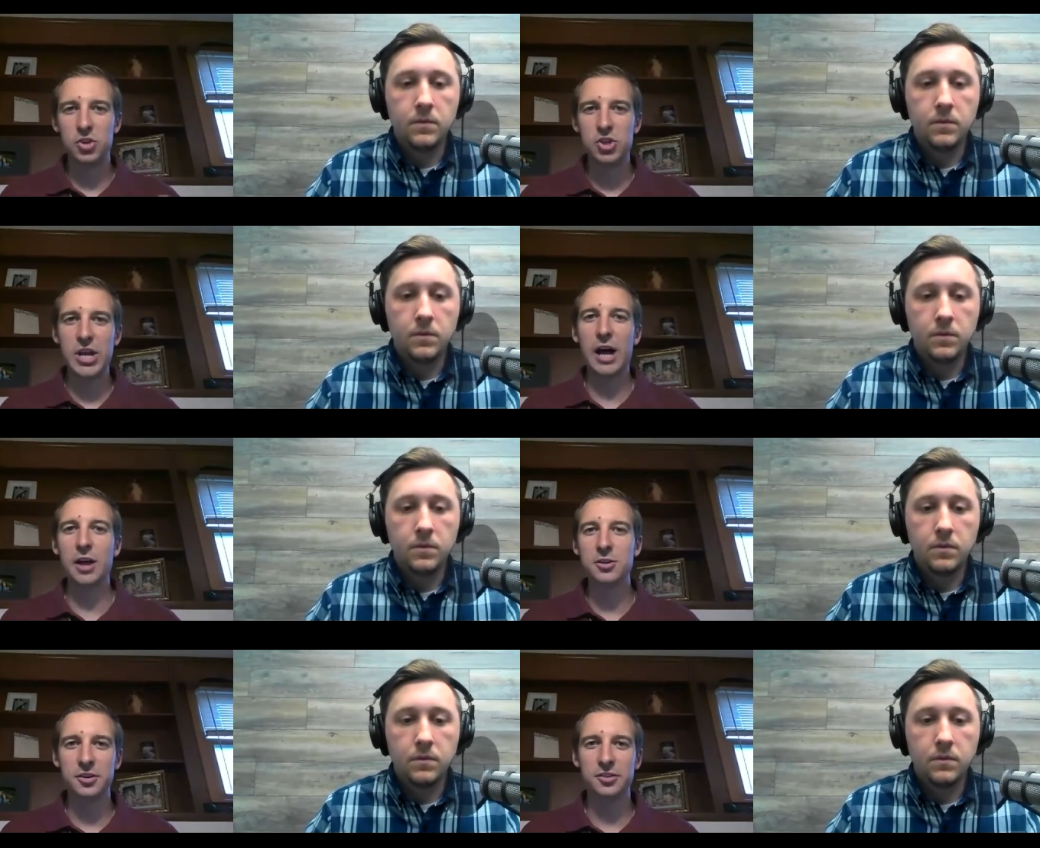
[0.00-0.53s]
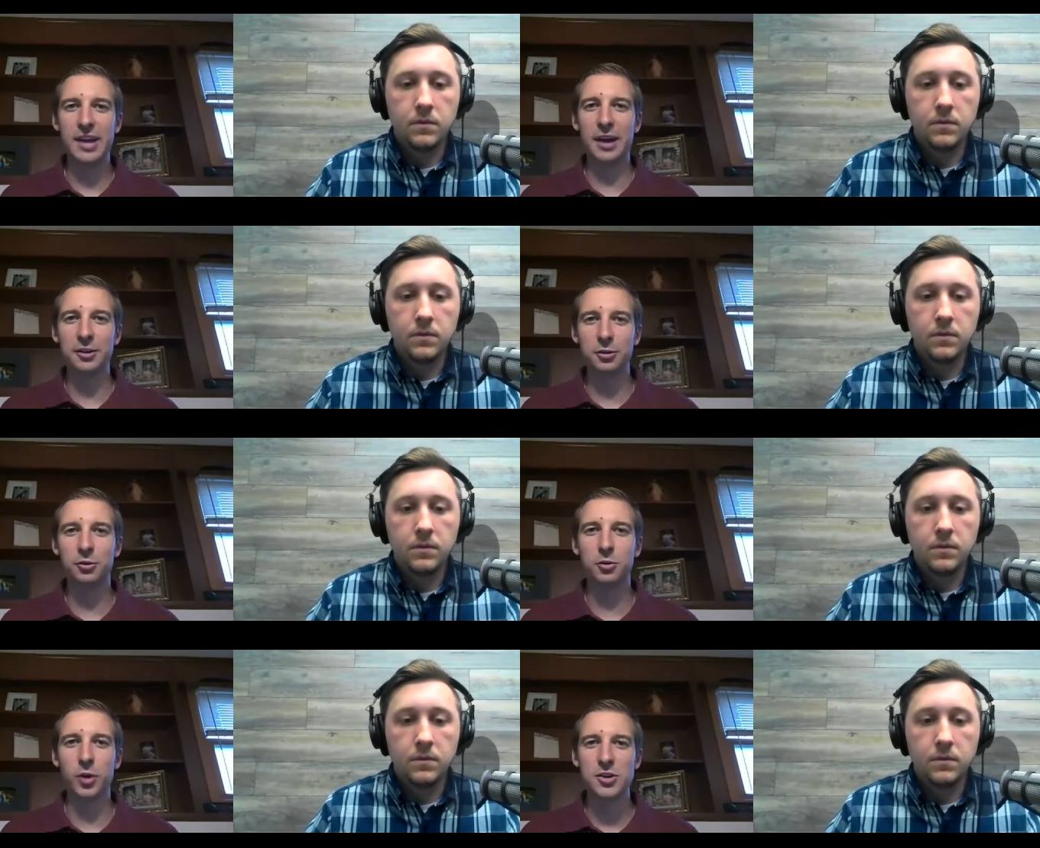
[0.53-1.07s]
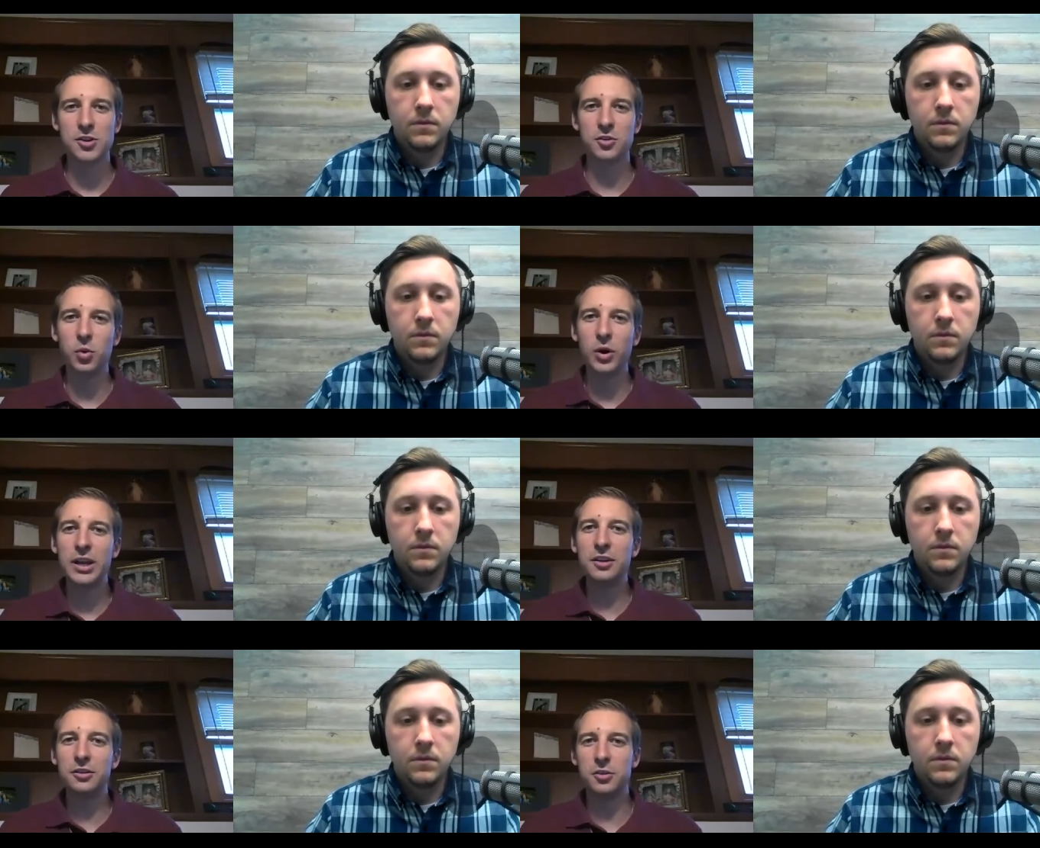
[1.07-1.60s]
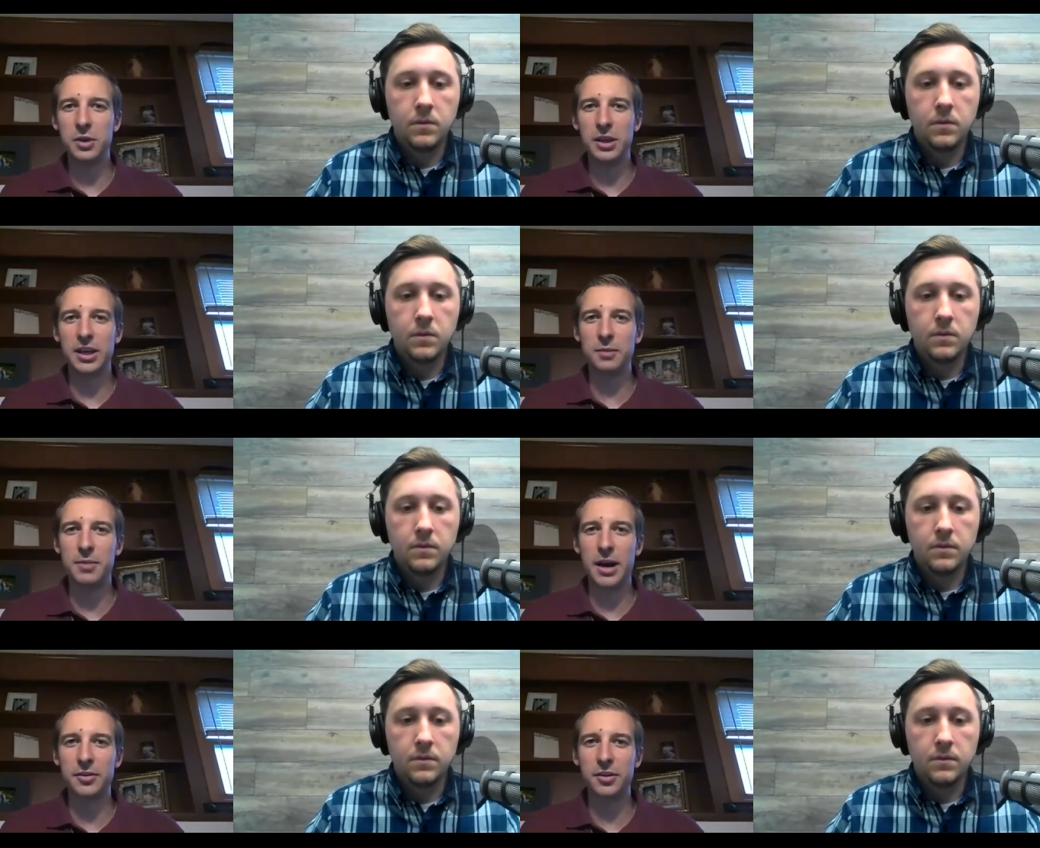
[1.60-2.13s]
Speaker 1: we challenged us to ask those questions. What is
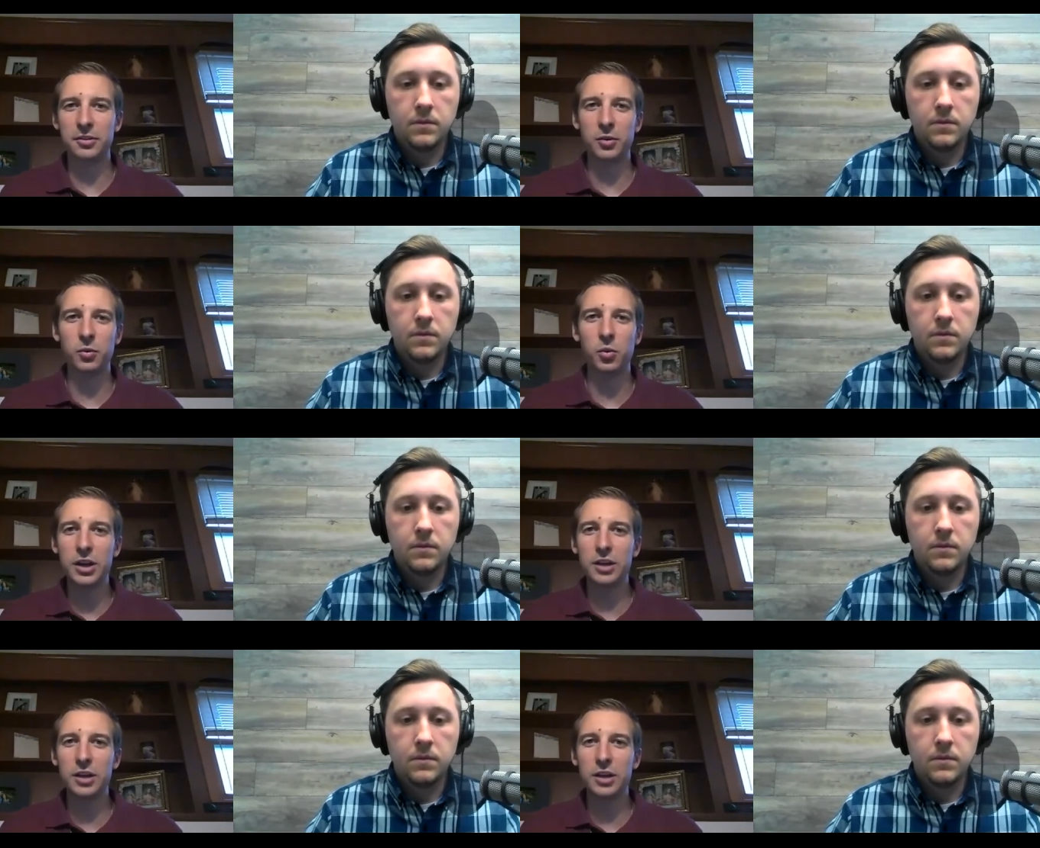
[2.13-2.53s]
unique about this?